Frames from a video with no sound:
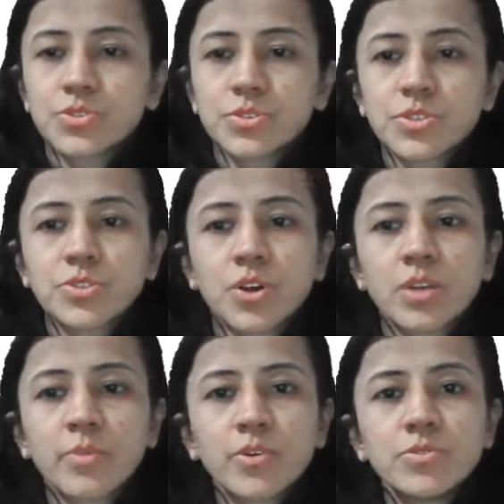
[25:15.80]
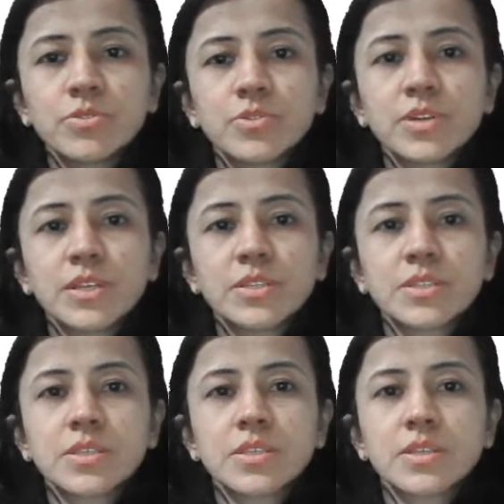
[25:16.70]
This is all about
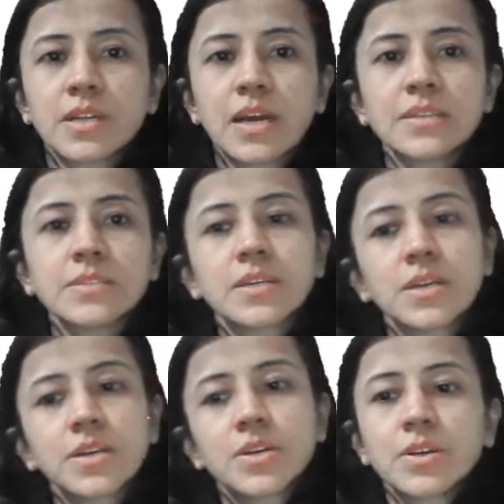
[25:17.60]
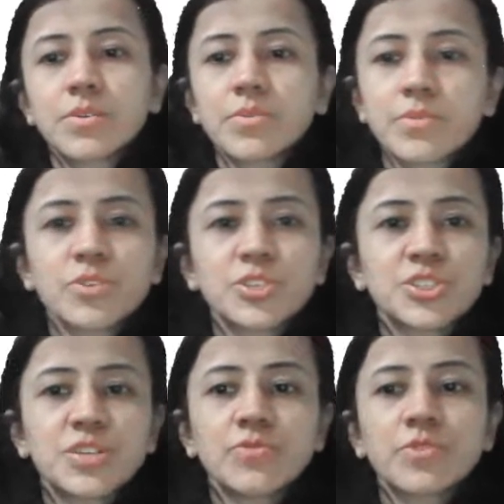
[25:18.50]
today's class.
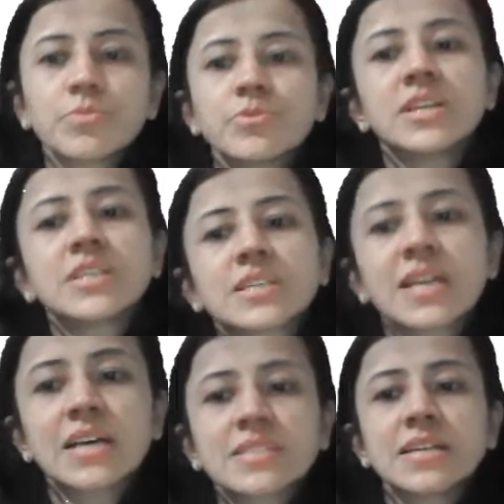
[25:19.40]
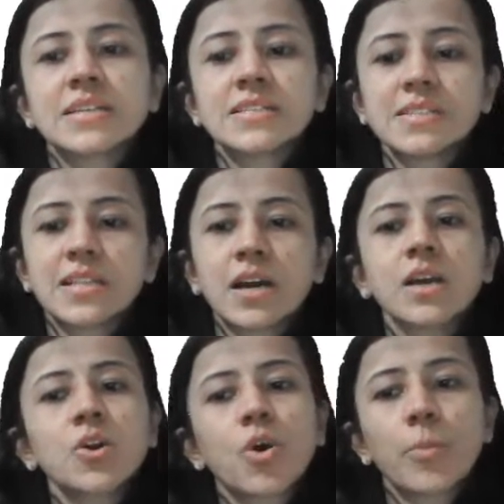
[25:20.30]
Question from today's class, that is lung
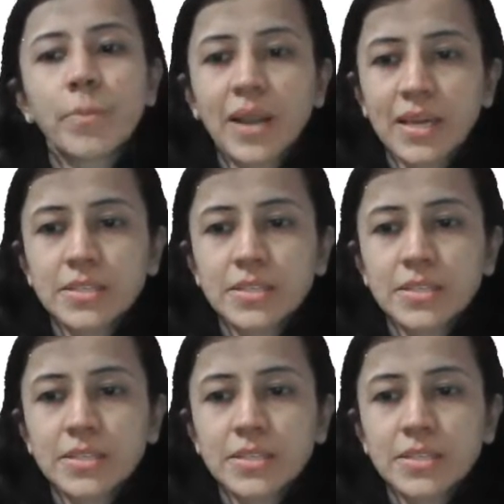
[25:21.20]
compliance.